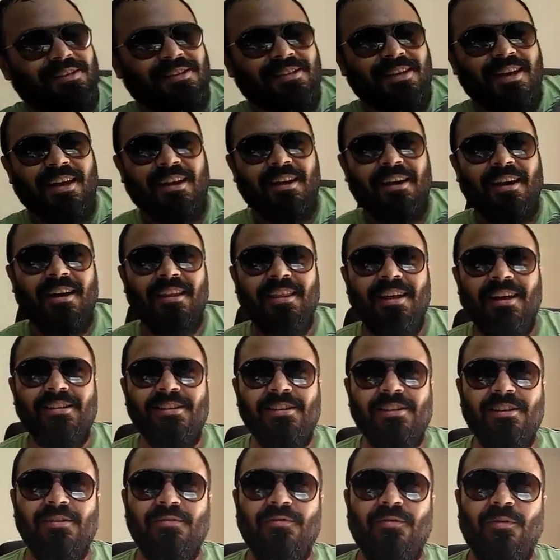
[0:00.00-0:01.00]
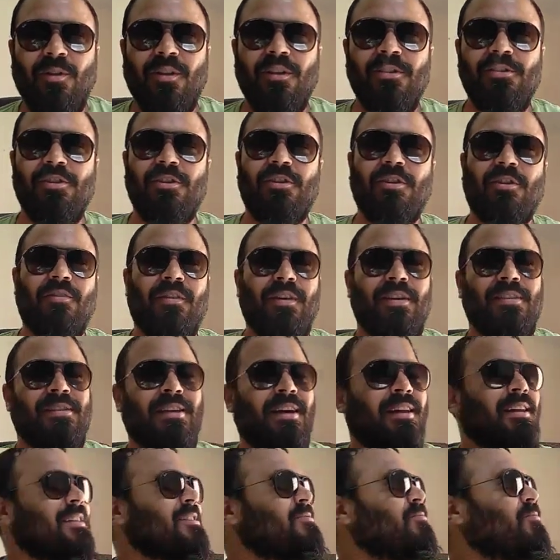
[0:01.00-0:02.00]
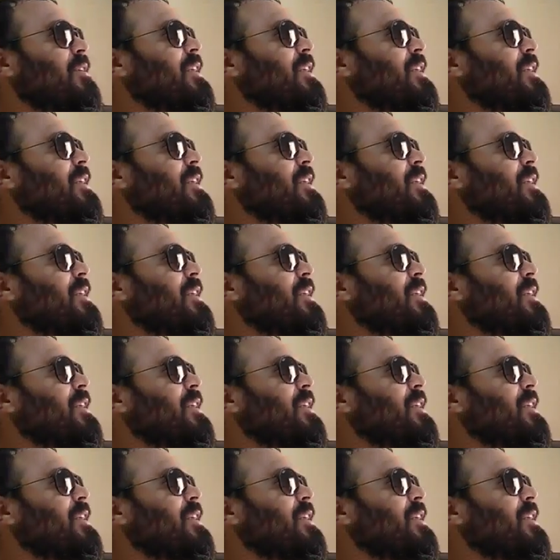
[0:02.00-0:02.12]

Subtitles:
insane, and that's just 400 degrees, and it's